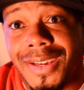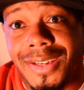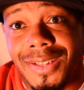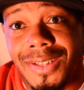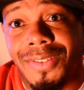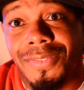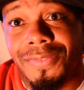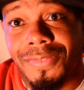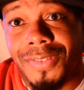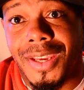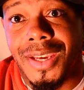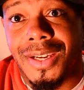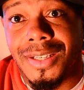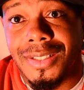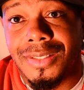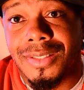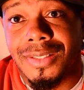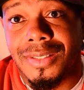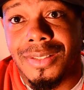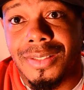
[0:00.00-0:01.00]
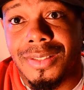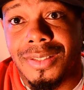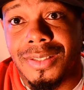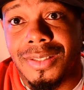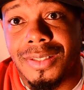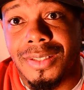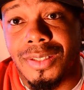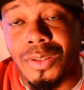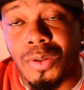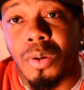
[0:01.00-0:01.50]
can affect
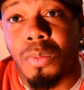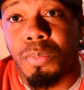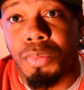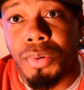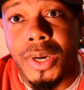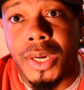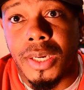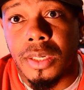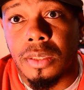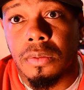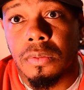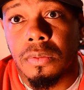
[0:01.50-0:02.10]
your print.